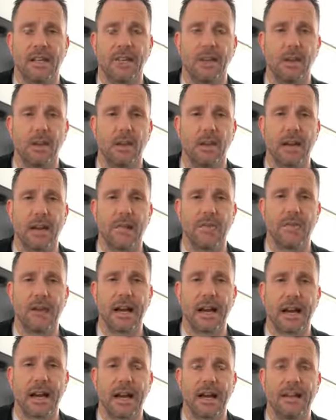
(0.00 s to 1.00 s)
If you
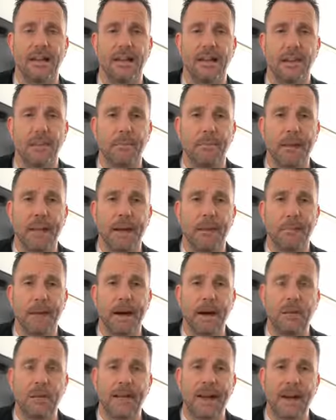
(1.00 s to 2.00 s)
love God, be
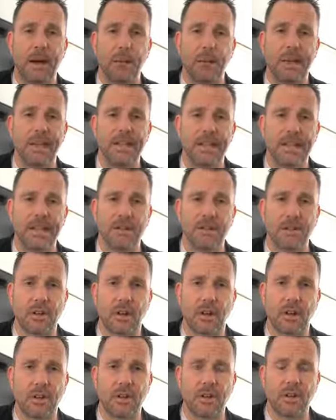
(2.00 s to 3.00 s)
about that which He's
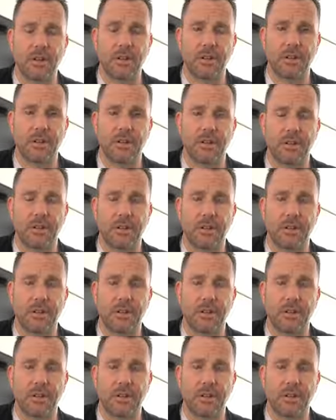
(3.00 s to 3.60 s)
called you to